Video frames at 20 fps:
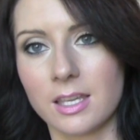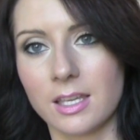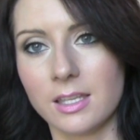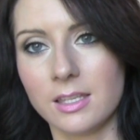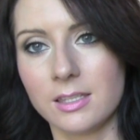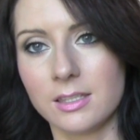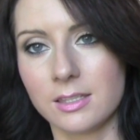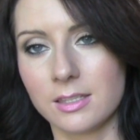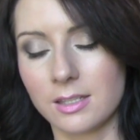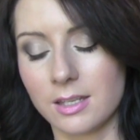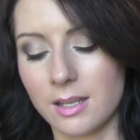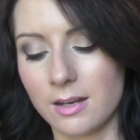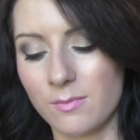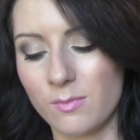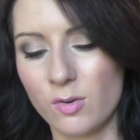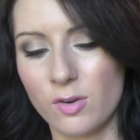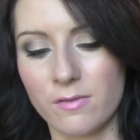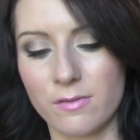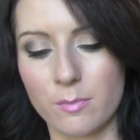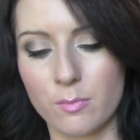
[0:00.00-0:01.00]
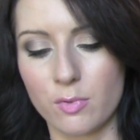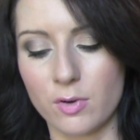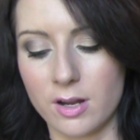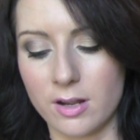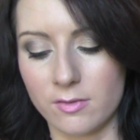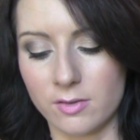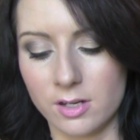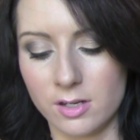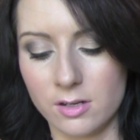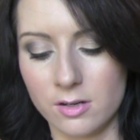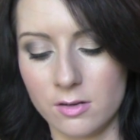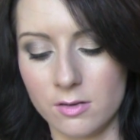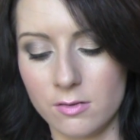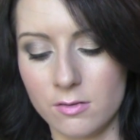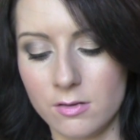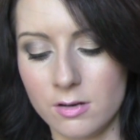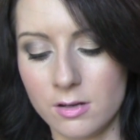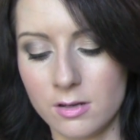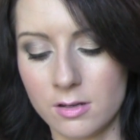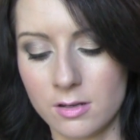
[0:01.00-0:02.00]
this, kind of more of a brownie
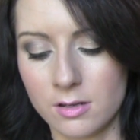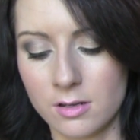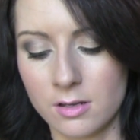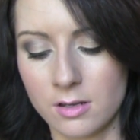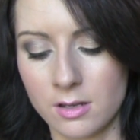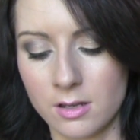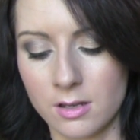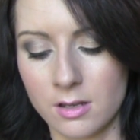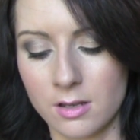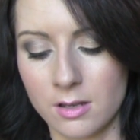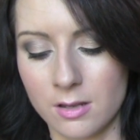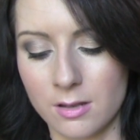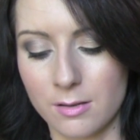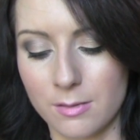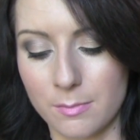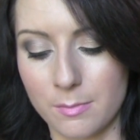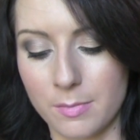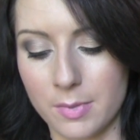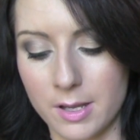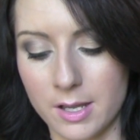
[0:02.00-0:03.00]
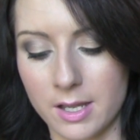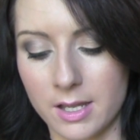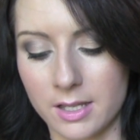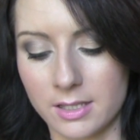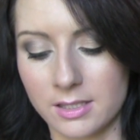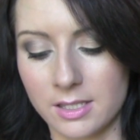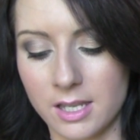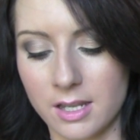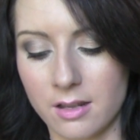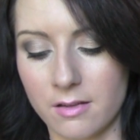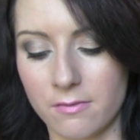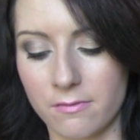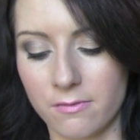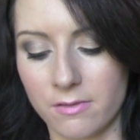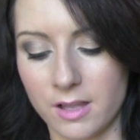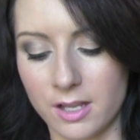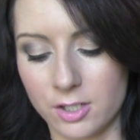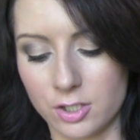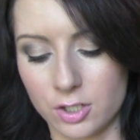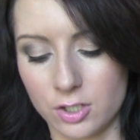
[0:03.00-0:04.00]
nude but it's like a
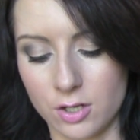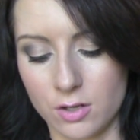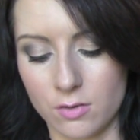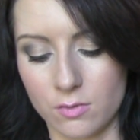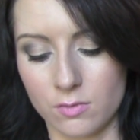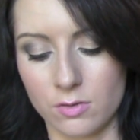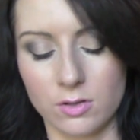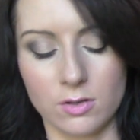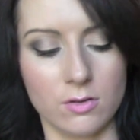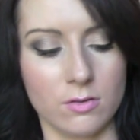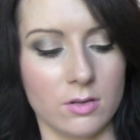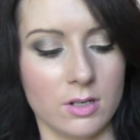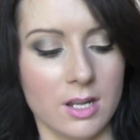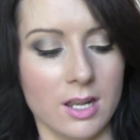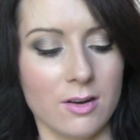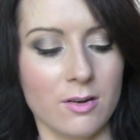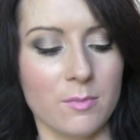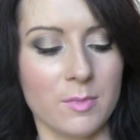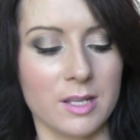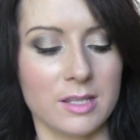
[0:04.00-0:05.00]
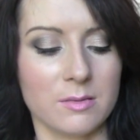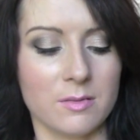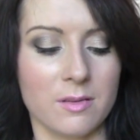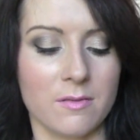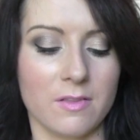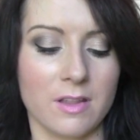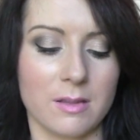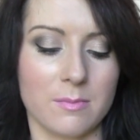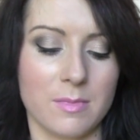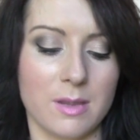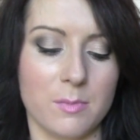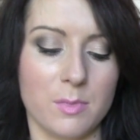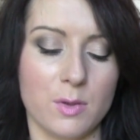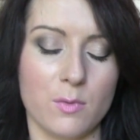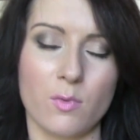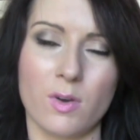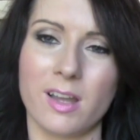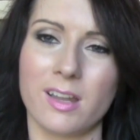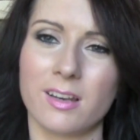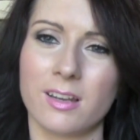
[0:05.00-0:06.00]
flesh tone nude. Kind of reminds me of like maybe
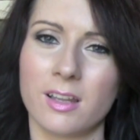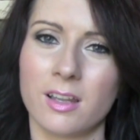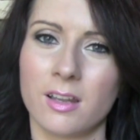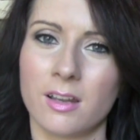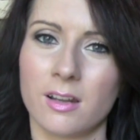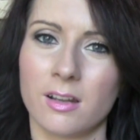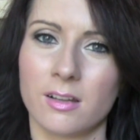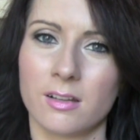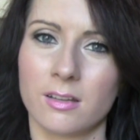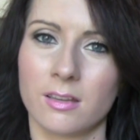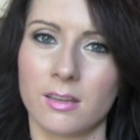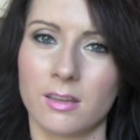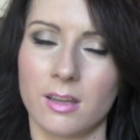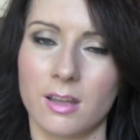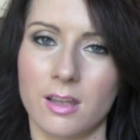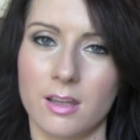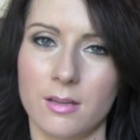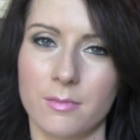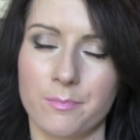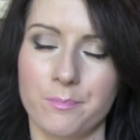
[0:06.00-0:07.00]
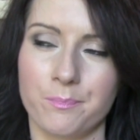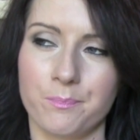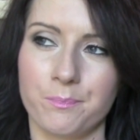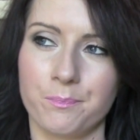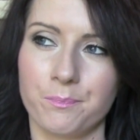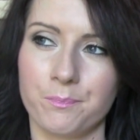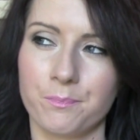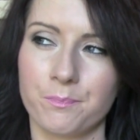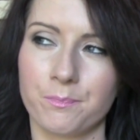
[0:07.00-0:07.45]
what, um,